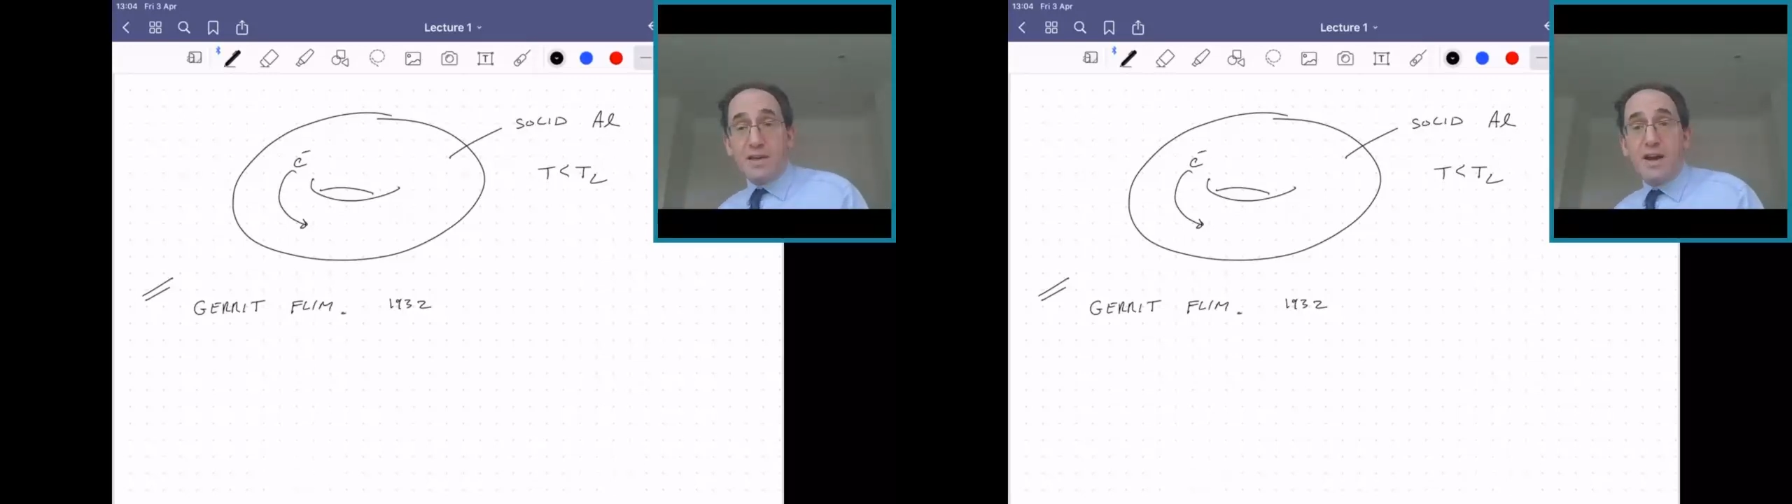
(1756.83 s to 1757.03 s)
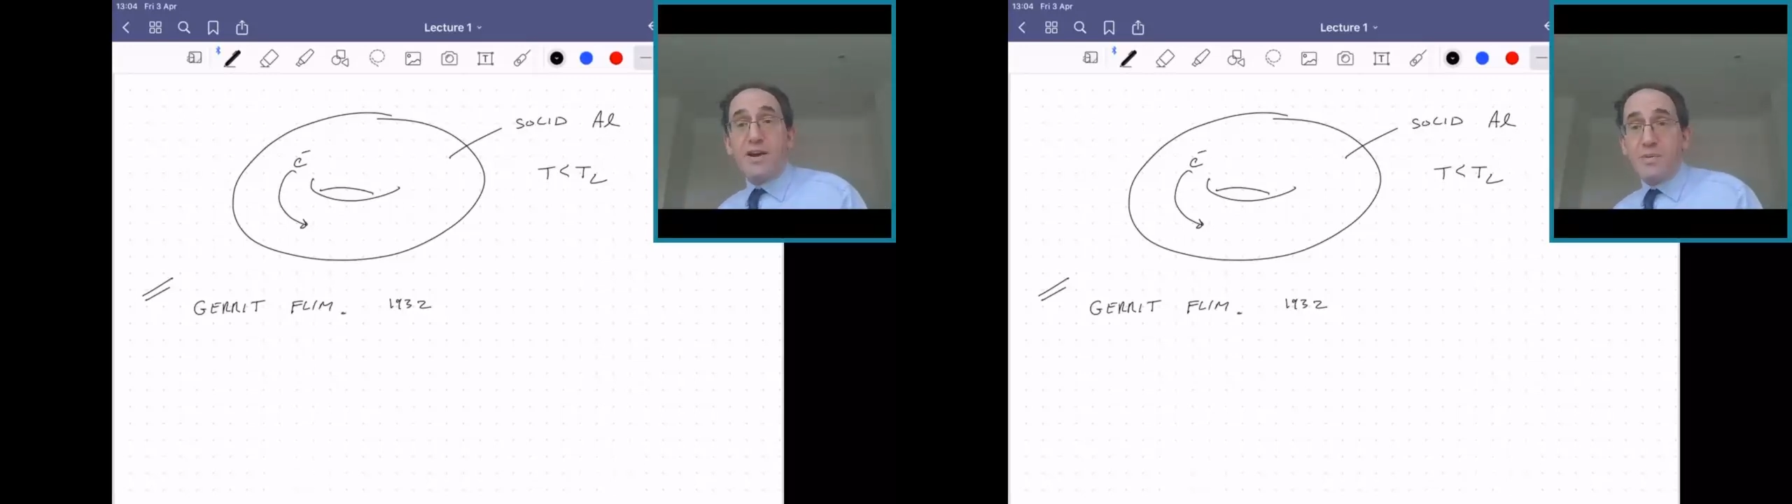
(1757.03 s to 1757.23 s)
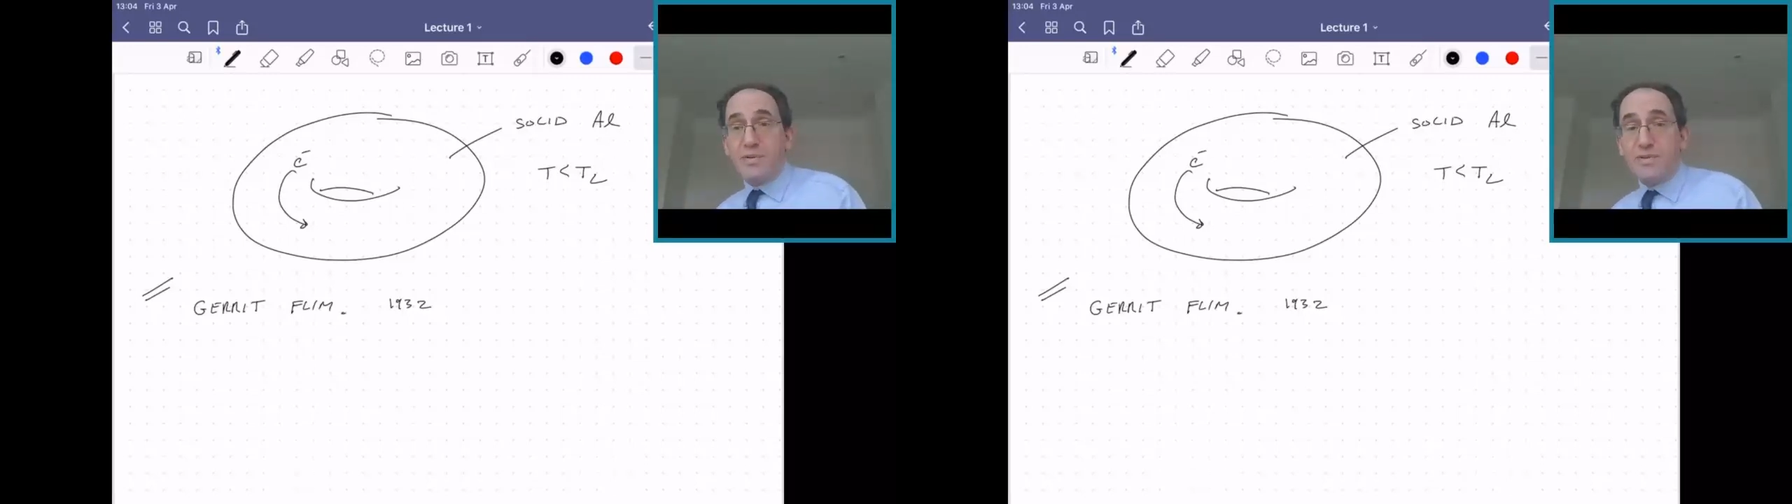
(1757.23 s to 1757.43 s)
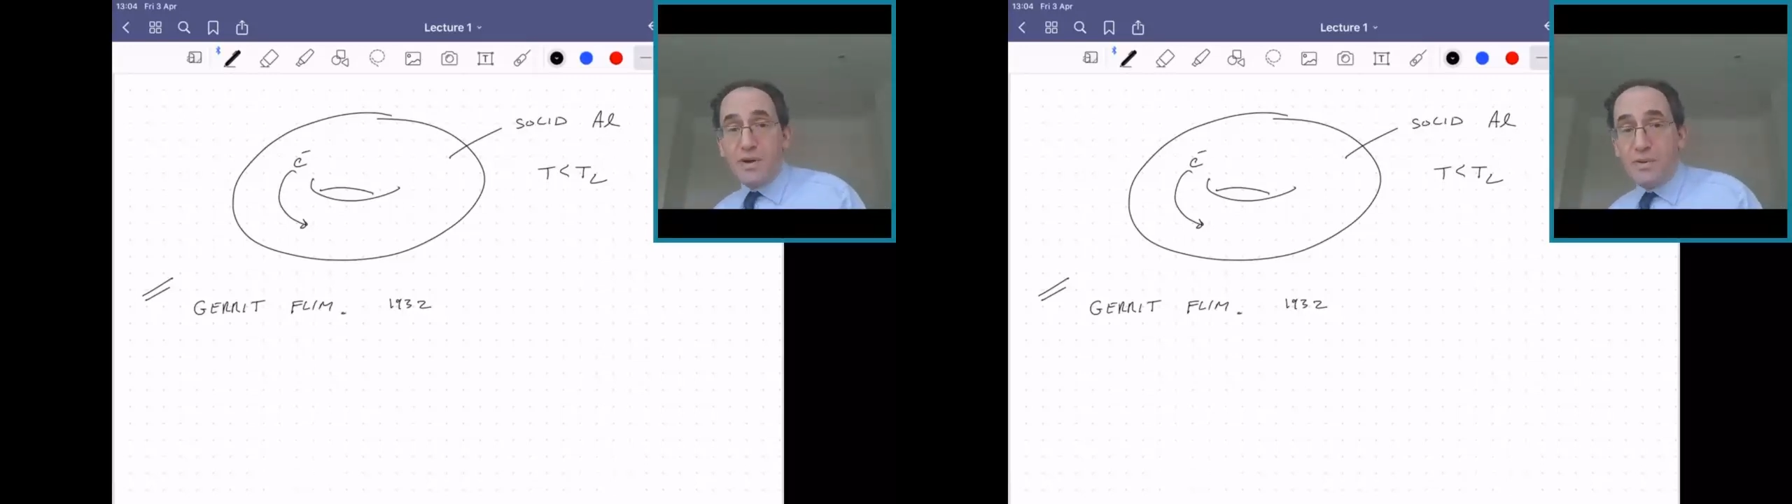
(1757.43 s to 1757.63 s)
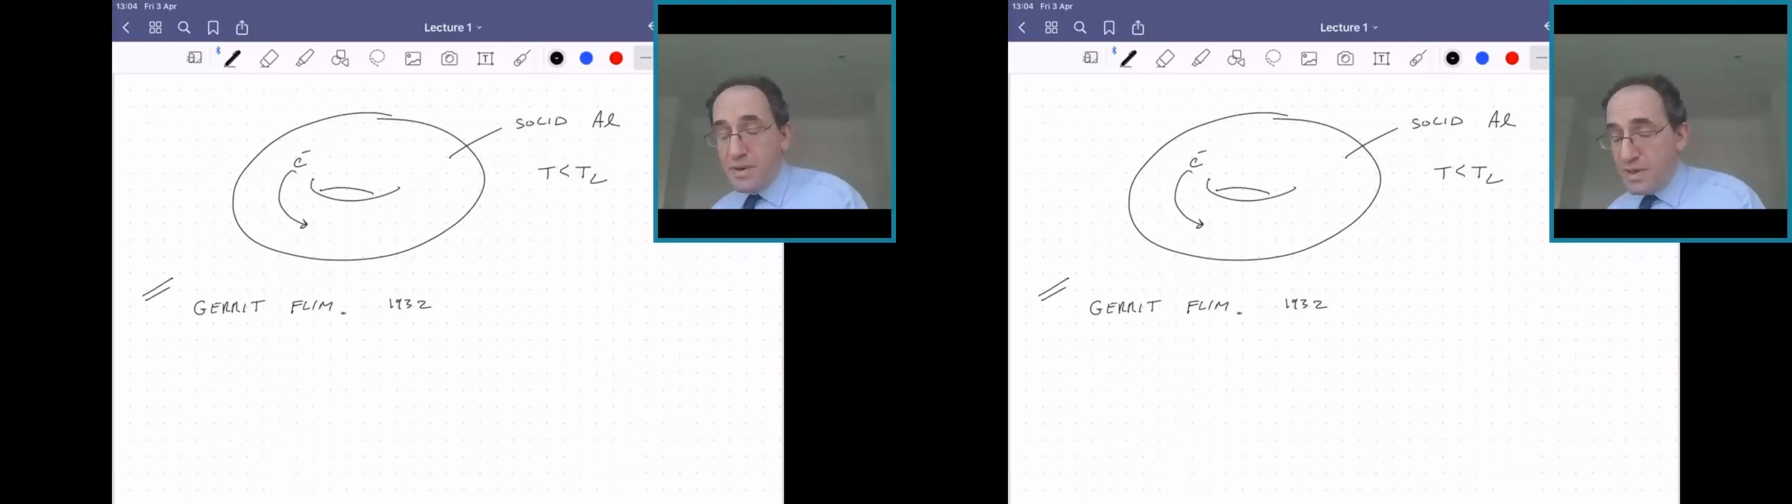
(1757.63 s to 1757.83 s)
current will flow
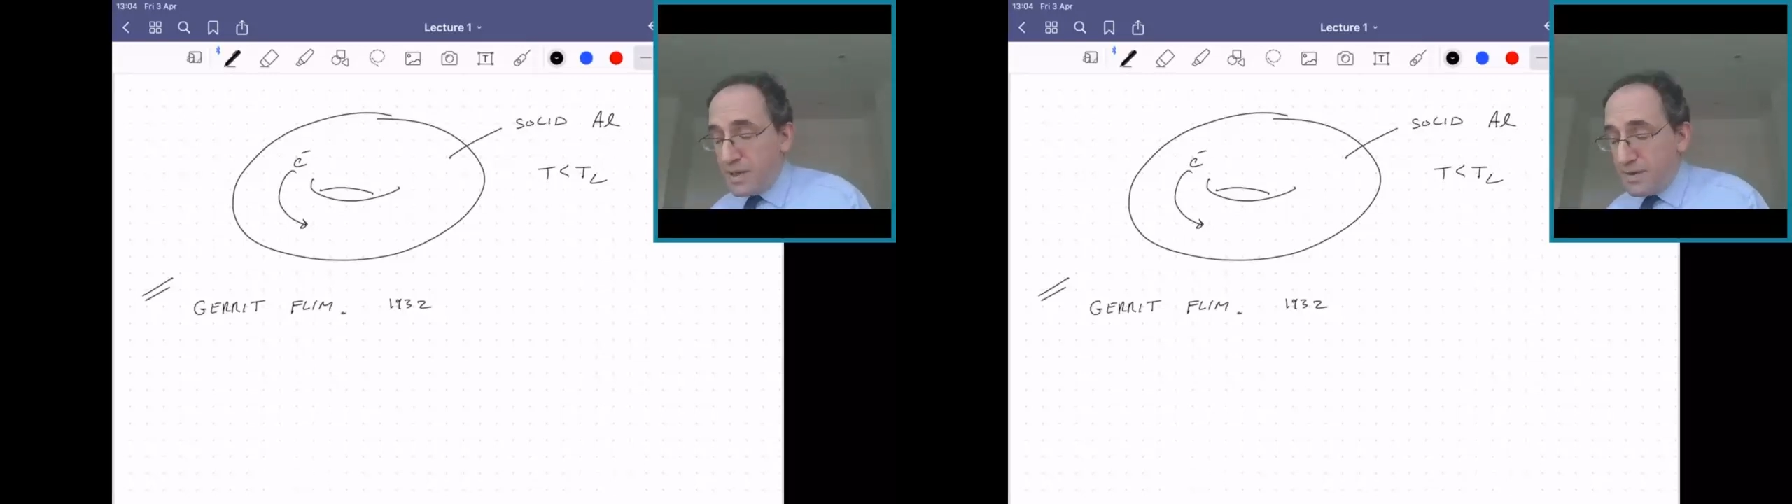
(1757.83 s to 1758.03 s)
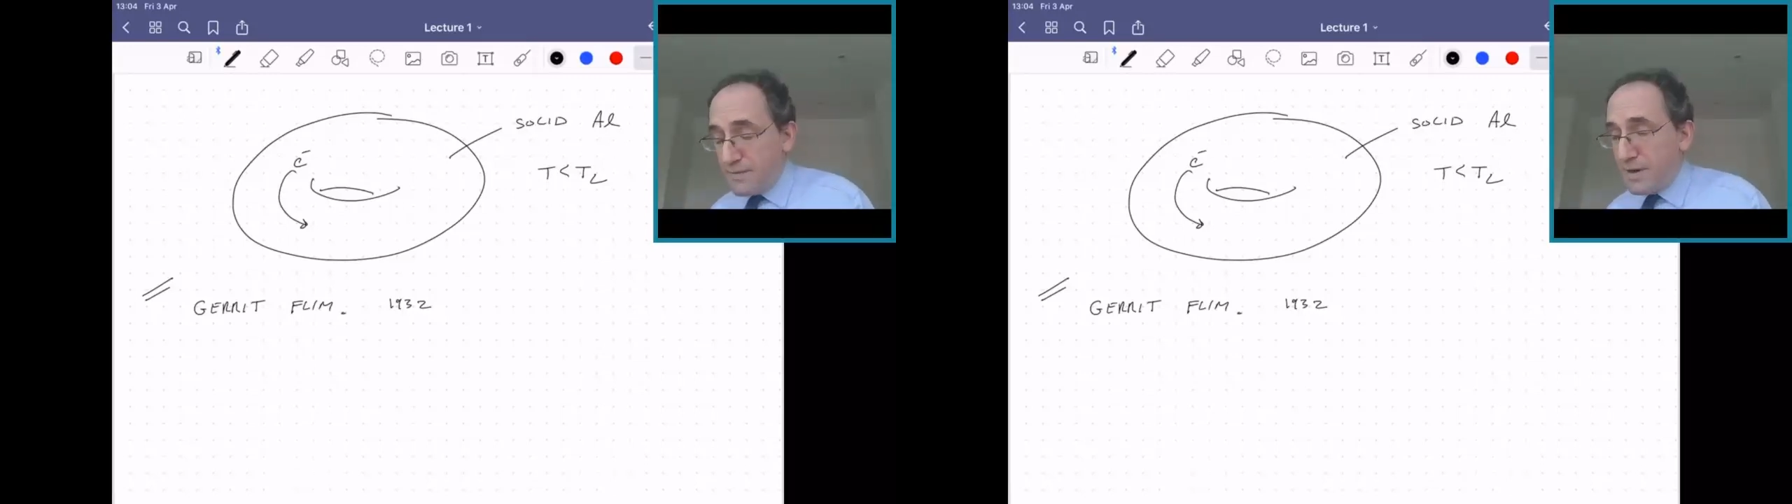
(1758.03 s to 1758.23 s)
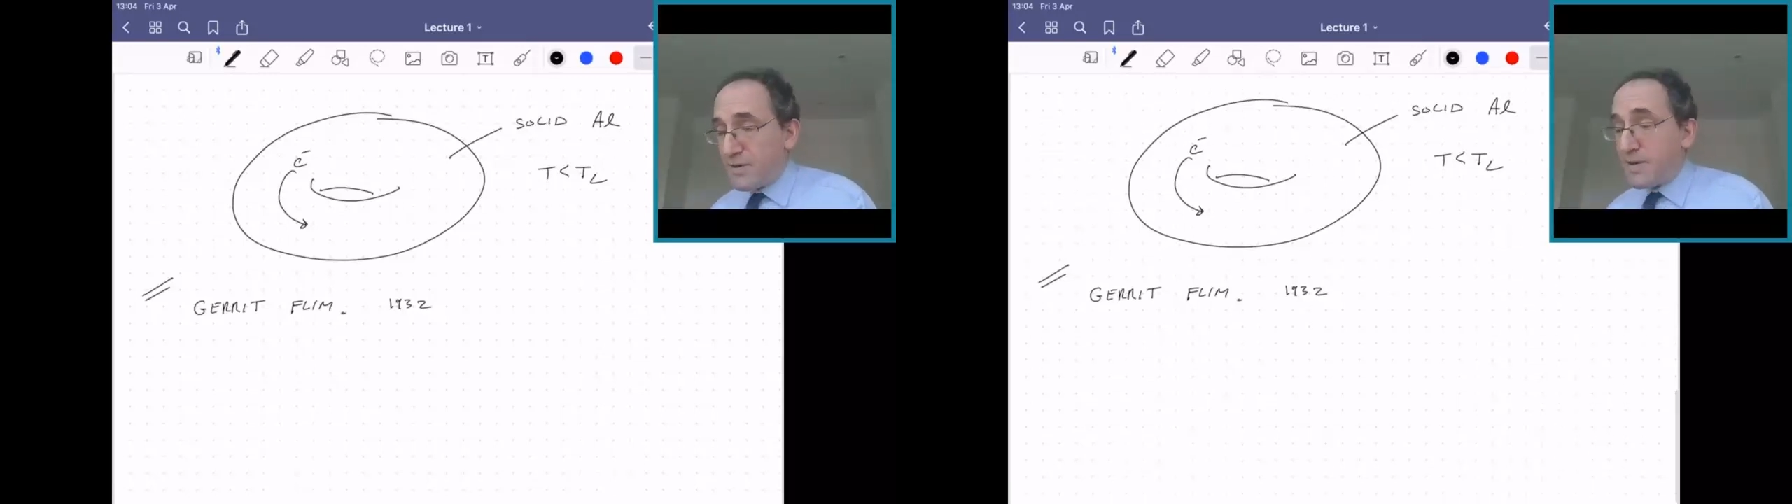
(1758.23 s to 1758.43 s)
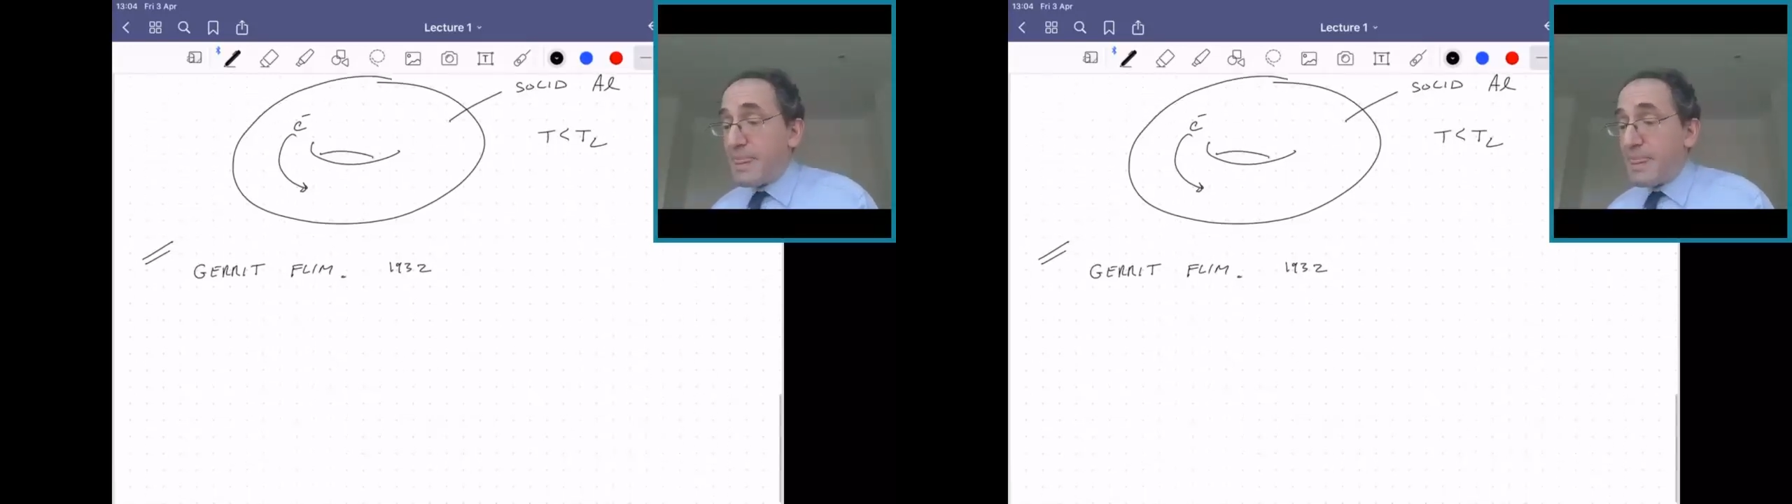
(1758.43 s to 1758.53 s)
forever.